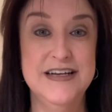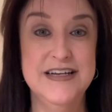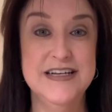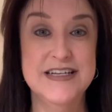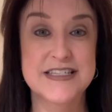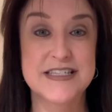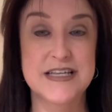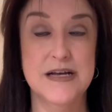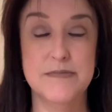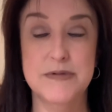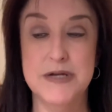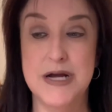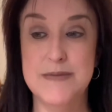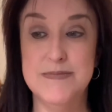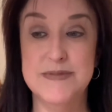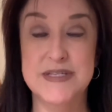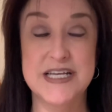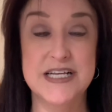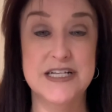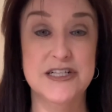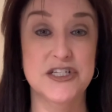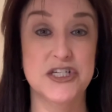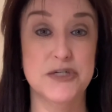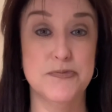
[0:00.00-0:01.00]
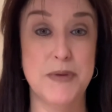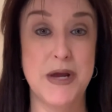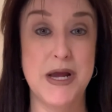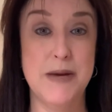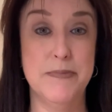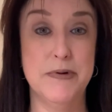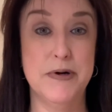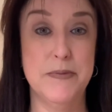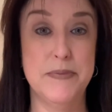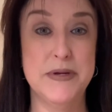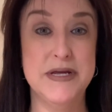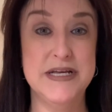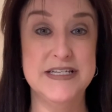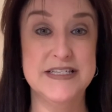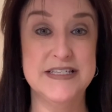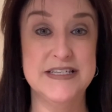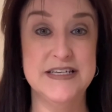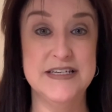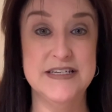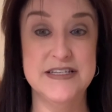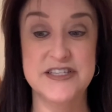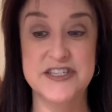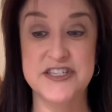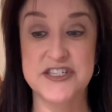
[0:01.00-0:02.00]
sometimes English paper
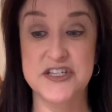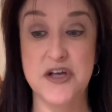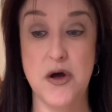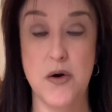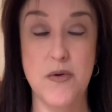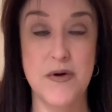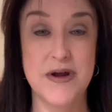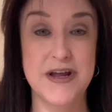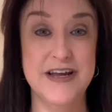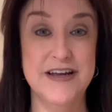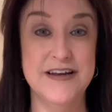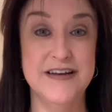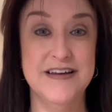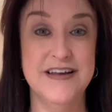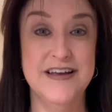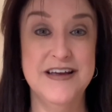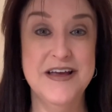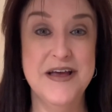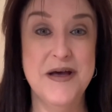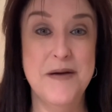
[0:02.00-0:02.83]
piecing, sewing,